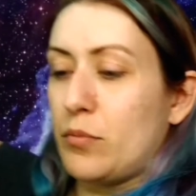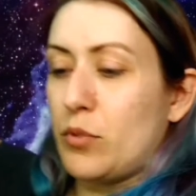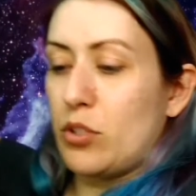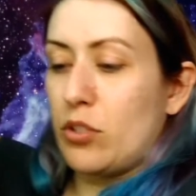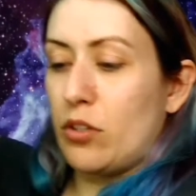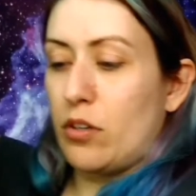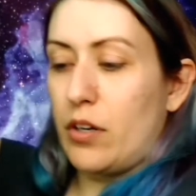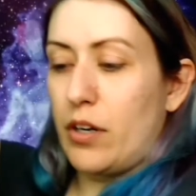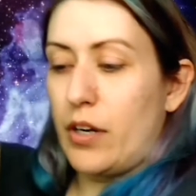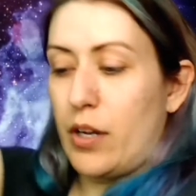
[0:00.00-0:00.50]

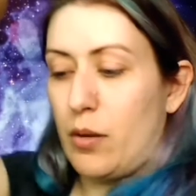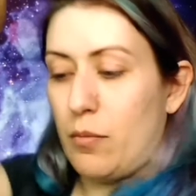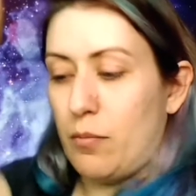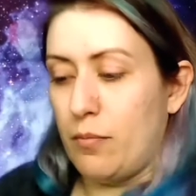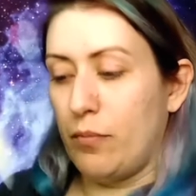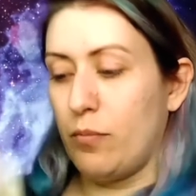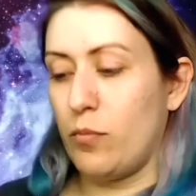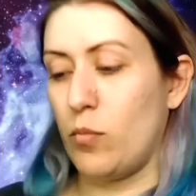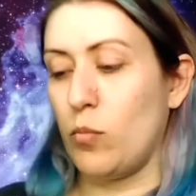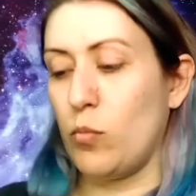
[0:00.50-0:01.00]
Sorry,
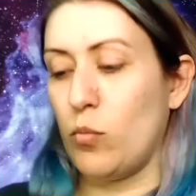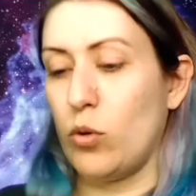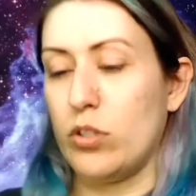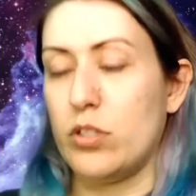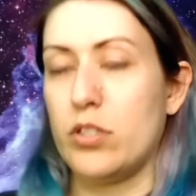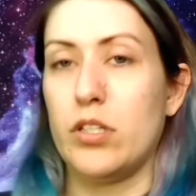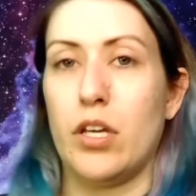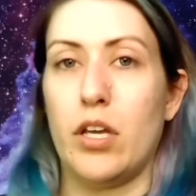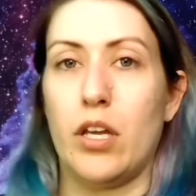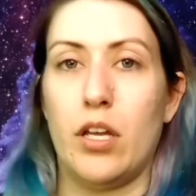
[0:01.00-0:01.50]
I'm
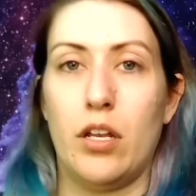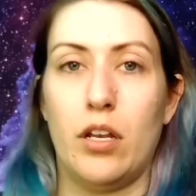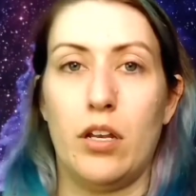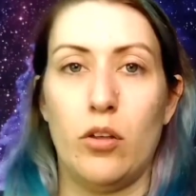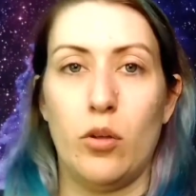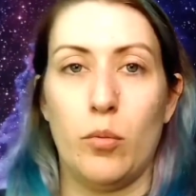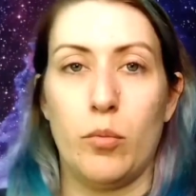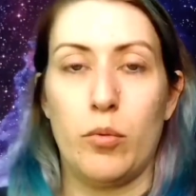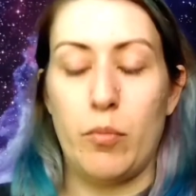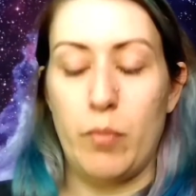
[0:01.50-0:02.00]
once
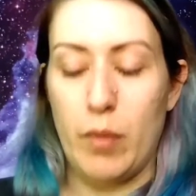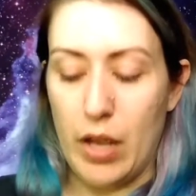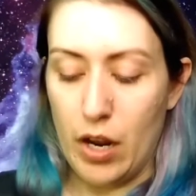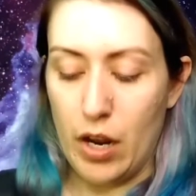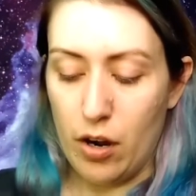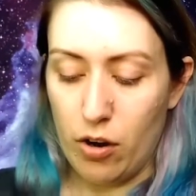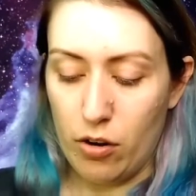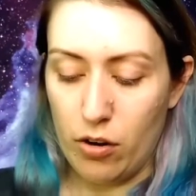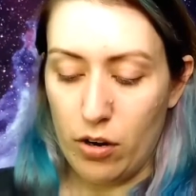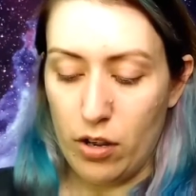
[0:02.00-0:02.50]
again ill
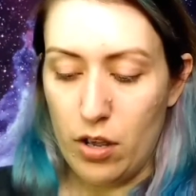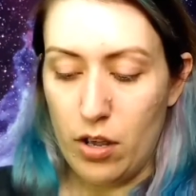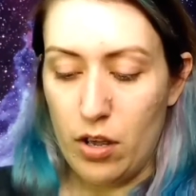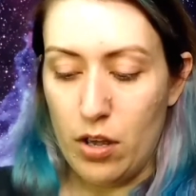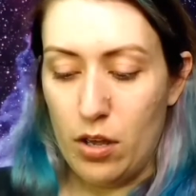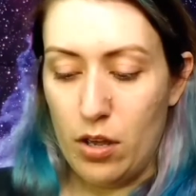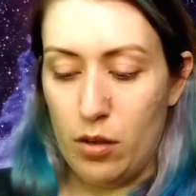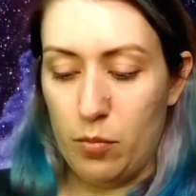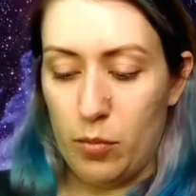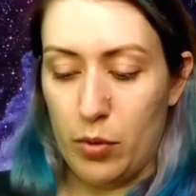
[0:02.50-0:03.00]
prepared,
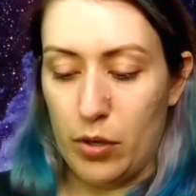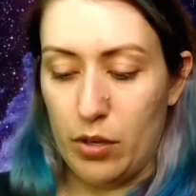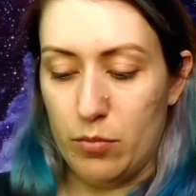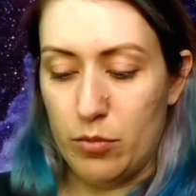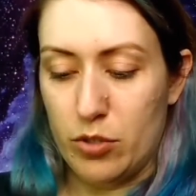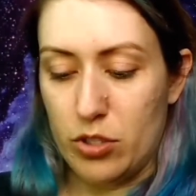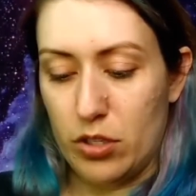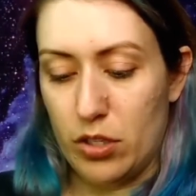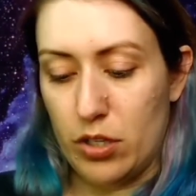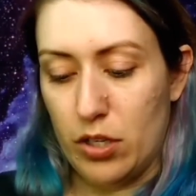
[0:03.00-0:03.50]
but
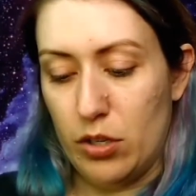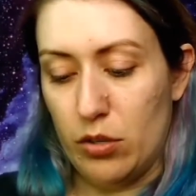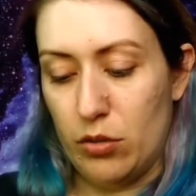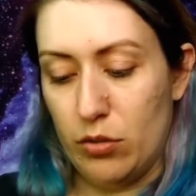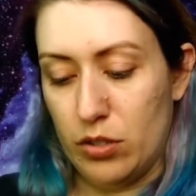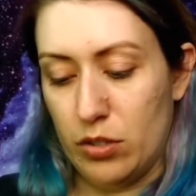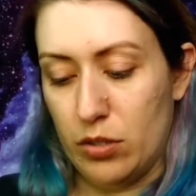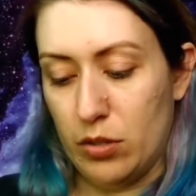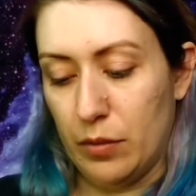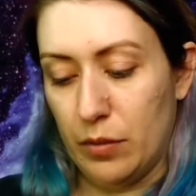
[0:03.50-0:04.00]
I'm just gonna
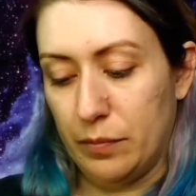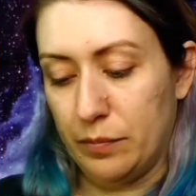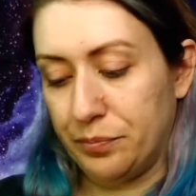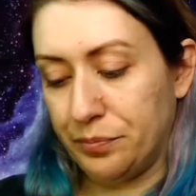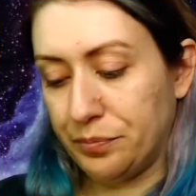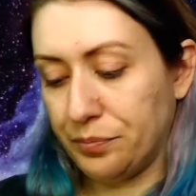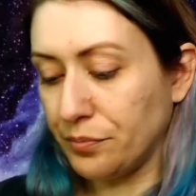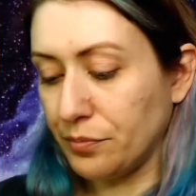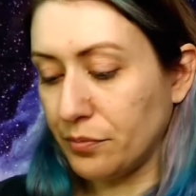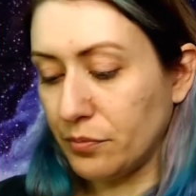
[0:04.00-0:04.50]
use
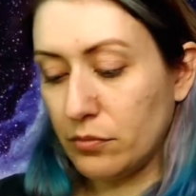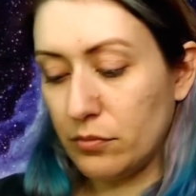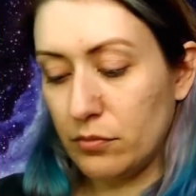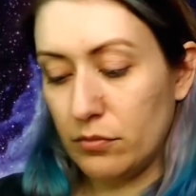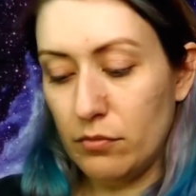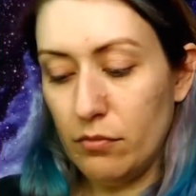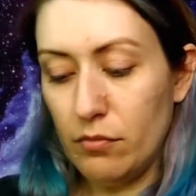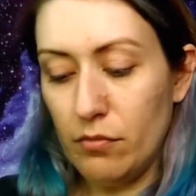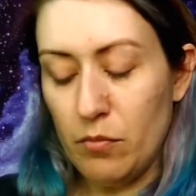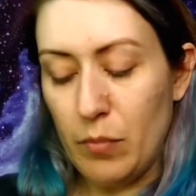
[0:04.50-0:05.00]

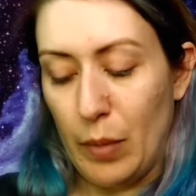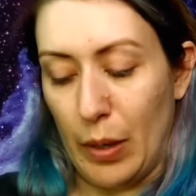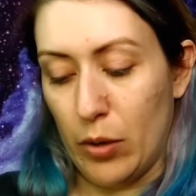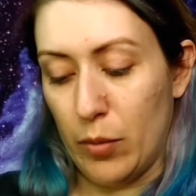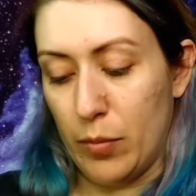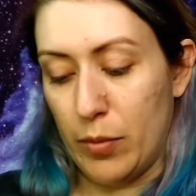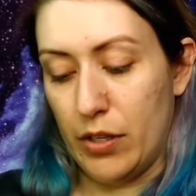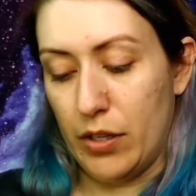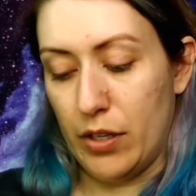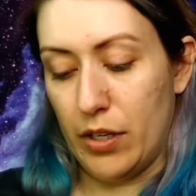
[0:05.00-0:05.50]
my
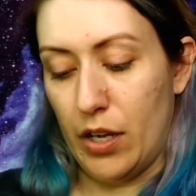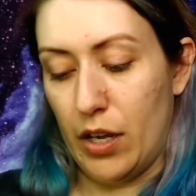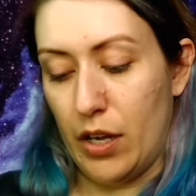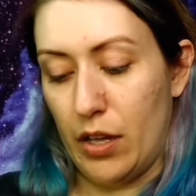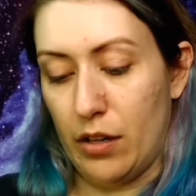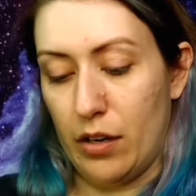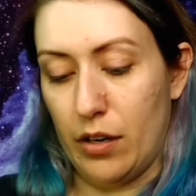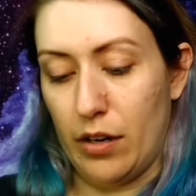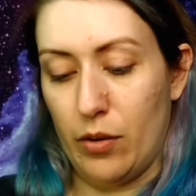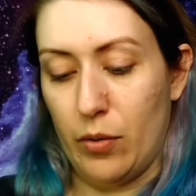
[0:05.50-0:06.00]
Urban
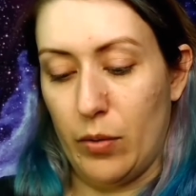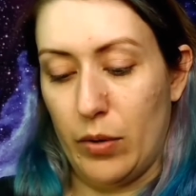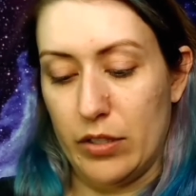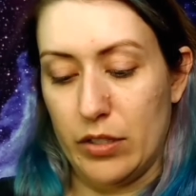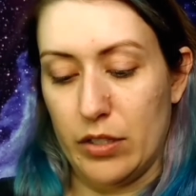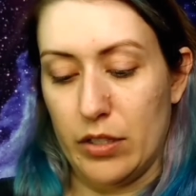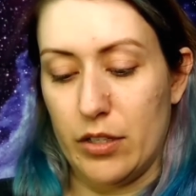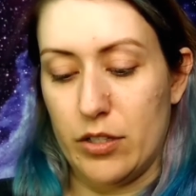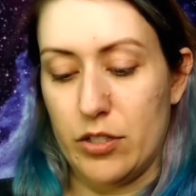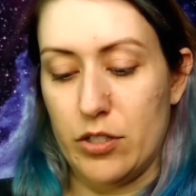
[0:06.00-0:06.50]
Decay that I
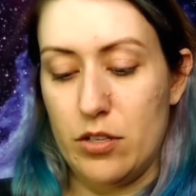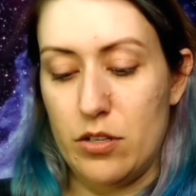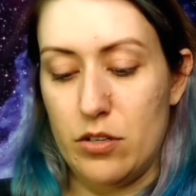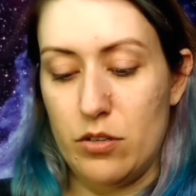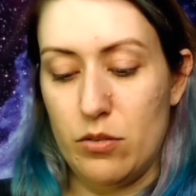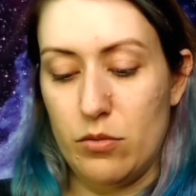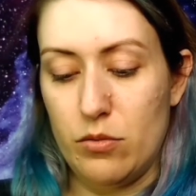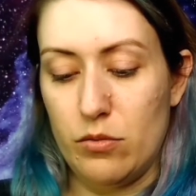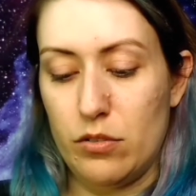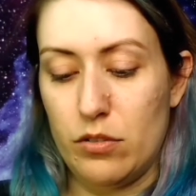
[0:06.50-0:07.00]
always like to
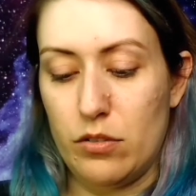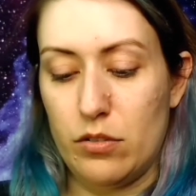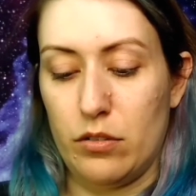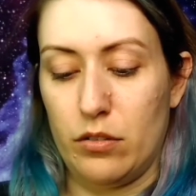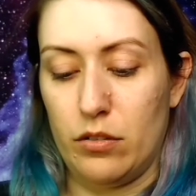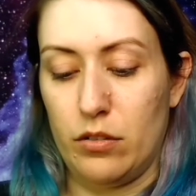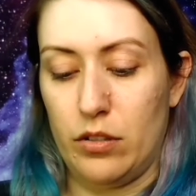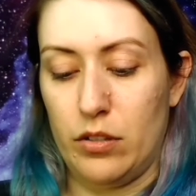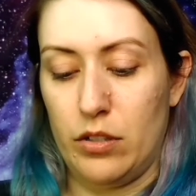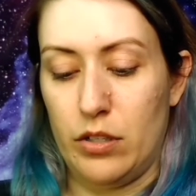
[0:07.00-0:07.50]

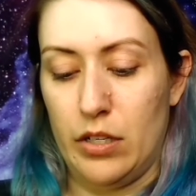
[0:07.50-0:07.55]
use,